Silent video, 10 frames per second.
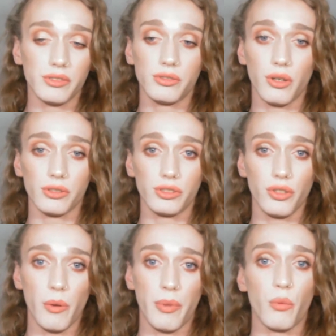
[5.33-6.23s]
to talk to
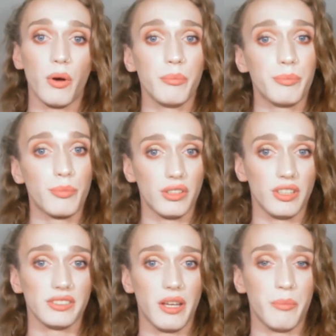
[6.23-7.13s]
you about one
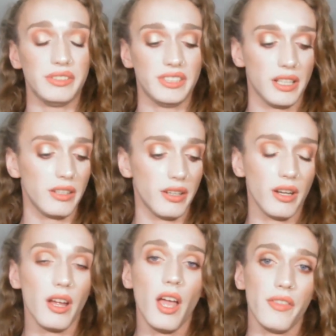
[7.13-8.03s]
product in
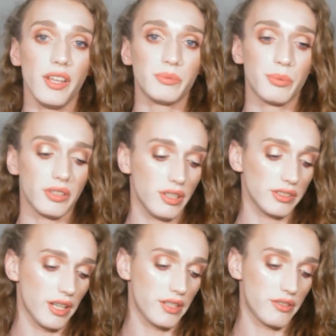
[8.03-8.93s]
particular. This
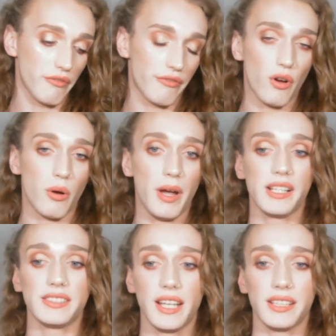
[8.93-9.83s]
product is from
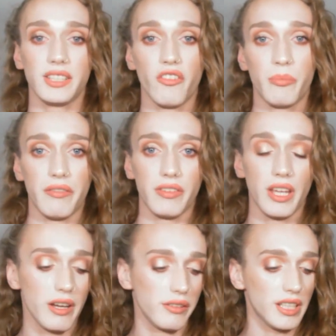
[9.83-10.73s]
Anastasia of Beverly
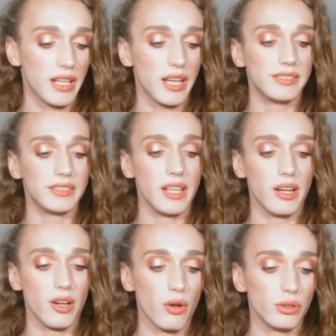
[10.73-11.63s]
Hills and it is
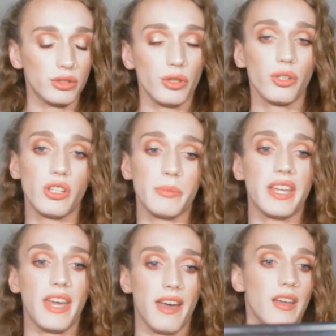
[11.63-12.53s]
their contour cream
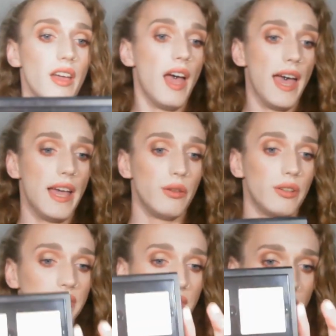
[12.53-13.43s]
kit. It
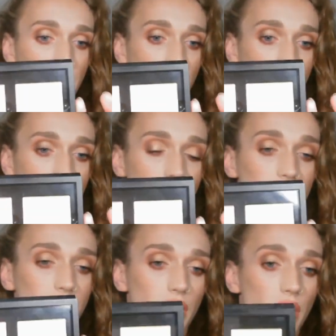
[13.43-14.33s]
looks like
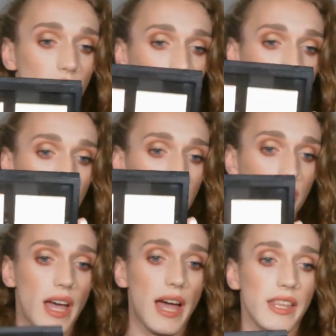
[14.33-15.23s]
this. You get
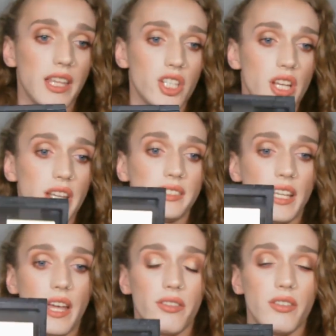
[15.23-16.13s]
3 highlight shades
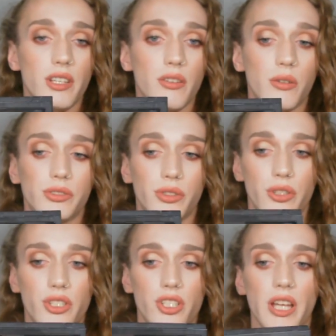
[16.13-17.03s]
and 3
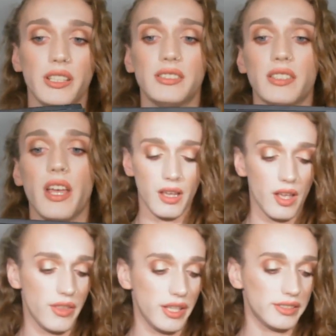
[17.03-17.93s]
contour shades.
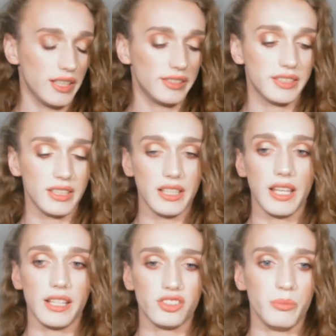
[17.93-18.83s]
This is the
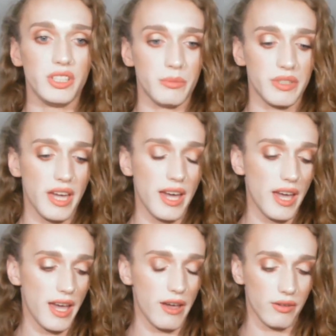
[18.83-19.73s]
light to medium kit.
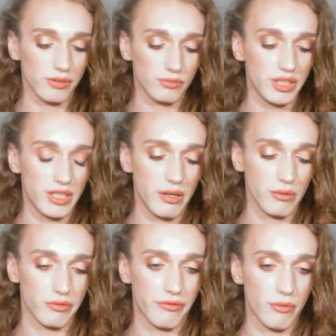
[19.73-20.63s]
It
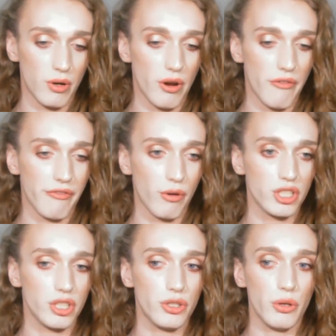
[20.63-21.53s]
retails for
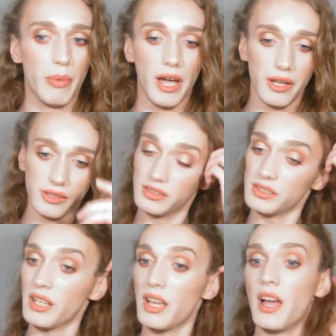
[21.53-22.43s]

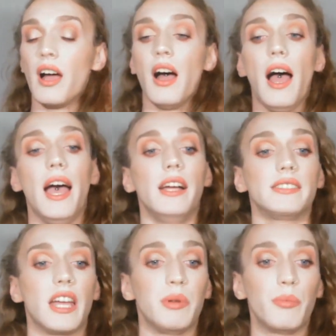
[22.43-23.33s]
£42
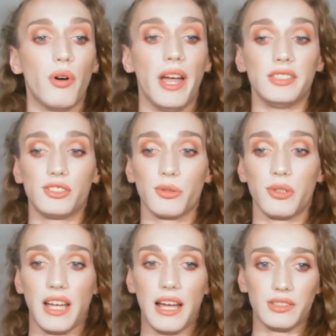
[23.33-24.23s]
and can be bought in
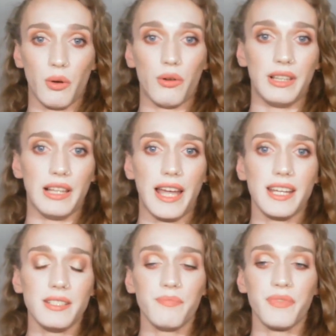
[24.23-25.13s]
stores and
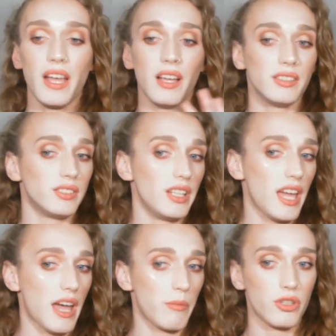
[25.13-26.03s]
online.
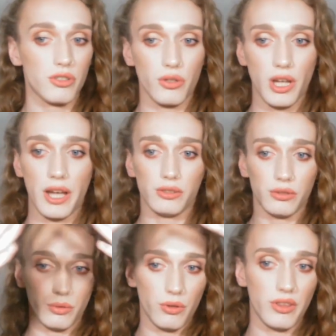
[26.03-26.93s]
Today I'm going to show you how to
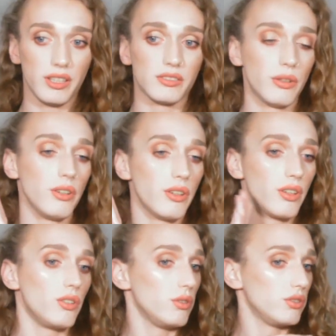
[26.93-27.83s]
do this look
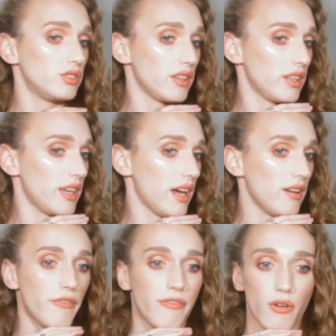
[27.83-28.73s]
using the kit
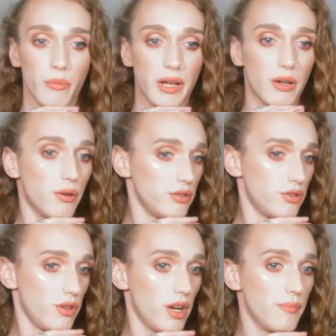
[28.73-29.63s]
for my
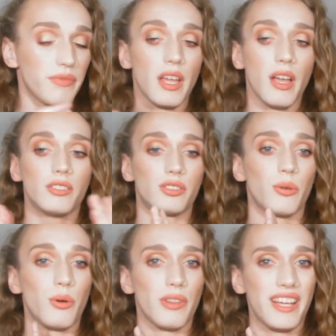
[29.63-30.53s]
contour.
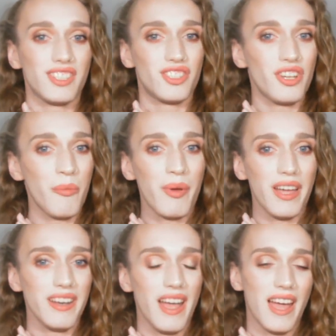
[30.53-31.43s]
So let's jump
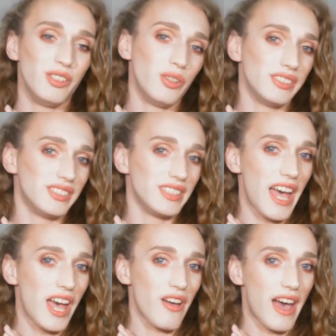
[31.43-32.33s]
in and you can see
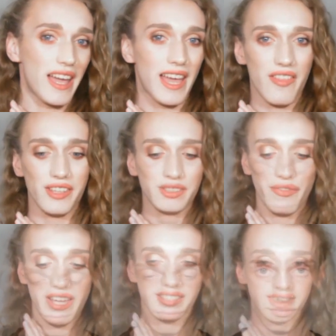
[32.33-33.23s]
how I get this
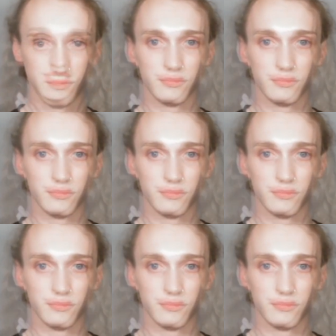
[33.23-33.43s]
face.